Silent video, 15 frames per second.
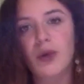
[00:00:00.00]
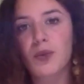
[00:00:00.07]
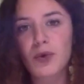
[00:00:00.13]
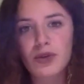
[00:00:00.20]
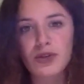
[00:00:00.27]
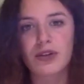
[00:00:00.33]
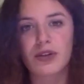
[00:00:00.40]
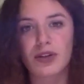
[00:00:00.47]

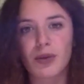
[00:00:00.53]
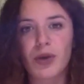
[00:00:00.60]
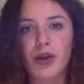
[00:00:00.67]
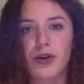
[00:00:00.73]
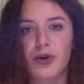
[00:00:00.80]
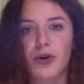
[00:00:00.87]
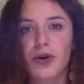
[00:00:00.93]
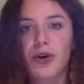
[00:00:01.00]
wasn't the
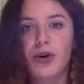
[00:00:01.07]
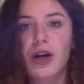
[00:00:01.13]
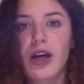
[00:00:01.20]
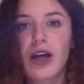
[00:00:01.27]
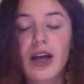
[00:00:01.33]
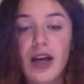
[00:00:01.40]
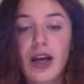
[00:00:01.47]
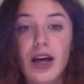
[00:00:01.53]
main goal.
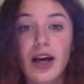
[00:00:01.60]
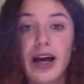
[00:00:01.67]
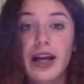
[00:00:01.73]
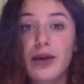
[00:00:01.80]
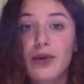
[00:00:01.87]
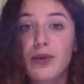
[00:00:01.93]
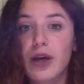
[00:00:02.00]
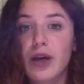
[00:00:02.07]

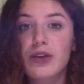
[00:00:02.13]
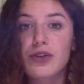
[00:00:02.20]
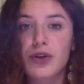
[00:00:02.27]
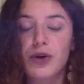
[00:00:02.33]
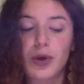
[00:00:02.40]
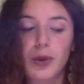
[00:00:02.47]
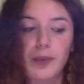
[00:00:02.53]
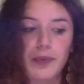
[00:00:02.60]
Anyway,
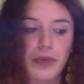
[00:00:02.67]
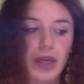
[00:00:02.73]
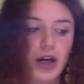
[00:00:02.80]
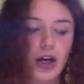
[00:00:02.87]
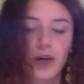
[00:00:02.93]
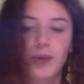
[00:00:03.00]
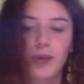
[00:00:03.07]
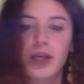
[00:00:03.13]
so
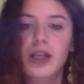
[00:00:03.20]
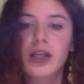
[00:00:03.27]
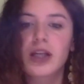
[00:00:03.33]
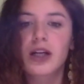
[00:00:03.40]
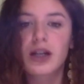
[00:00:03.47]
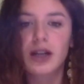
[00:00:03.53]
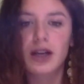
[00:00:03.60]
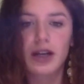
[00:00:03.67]

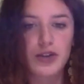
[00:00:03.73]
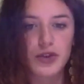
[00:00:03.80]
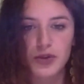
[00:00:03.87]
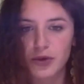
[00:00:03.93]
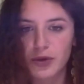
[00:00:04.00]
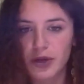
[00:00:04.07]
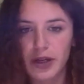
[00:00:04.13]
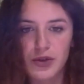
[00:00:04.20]
Armenia, as
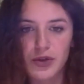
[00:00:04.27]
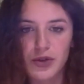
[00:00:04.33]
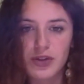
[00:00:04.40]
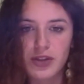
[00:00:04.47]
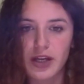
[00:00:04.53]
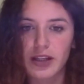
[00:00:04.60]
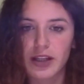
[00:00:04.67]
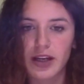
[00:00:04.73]
you
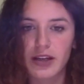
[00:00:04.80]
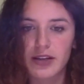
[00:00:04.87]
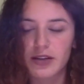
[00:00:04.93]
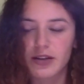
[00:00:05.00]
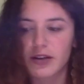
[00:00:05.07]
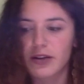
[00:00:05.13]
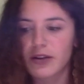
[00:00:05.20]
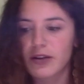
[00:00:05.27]
said, has
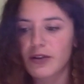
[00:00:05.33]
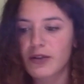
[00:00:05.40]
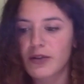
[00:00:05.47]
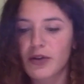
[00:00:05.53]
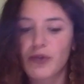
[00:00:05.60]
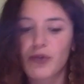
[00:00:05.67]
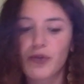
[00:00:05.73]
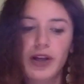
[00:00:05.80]
a
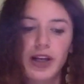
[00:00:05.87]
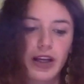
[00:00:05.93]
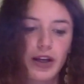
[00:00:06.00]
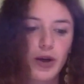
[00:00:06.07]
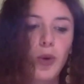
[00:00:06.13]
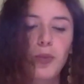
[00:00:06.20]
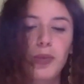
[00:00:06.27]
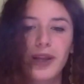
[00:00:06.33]
really
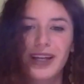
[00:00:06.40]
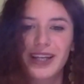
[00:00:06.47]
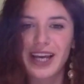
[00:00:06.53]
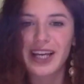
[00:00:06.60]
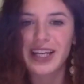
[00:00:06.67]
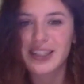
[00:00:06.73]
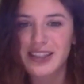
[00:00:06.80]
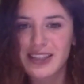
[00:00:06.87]

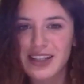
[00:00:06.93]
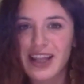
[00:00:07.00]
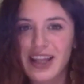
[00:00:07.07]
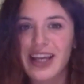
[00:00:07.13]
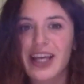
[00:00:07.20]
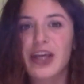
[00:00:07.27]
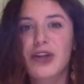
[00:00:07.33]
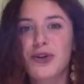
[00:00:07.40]
complicated
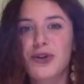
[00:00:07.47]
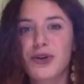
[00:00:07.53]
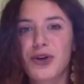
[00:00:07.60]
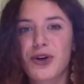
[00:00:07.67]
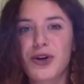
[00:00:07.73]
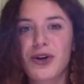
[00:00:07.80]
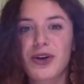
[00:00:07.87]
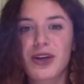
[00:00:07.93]
like
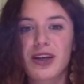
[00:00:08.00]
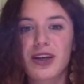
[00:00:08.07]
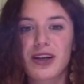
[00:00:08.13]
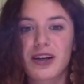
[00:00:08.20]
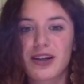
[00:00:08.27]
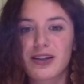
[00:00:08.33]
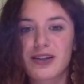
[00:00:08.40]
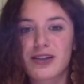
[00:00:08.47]
inner
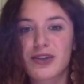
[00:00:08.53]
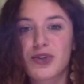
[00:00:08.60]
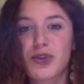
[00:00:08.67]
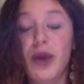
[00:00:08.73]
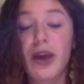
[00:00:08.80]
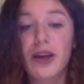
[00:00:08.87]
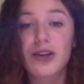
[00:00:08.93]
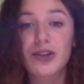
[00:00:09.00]

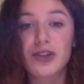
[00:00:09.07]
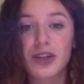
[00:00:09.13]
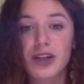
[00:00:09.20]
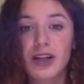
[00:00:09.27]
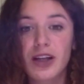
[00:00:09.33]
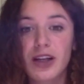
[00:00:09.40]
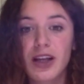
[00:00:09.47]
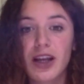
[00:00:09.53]

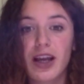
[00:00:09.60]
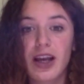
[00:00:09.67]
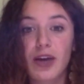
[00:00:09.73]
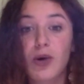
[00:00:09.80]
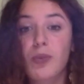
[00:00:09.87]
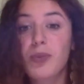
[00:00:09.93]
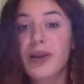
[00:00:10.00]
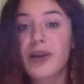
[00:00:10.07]
situation,
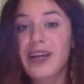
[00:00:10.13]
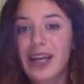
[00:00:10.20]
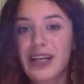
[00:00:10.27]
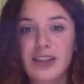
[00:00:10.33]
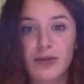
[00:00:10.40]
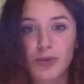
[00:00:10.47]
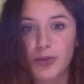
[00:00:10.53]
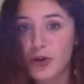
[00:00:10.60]

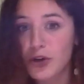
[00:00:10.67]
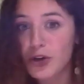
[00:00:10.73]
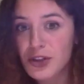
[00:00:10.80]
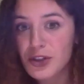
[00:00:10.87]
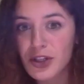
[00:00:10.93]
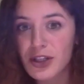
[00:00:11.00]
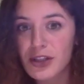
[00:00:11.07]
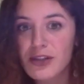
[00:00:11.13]
complicated
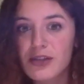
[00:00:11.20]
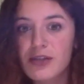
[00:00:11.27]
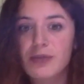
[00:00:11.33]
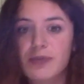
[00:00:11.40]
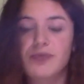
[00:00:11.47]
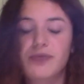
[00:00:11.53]
borders,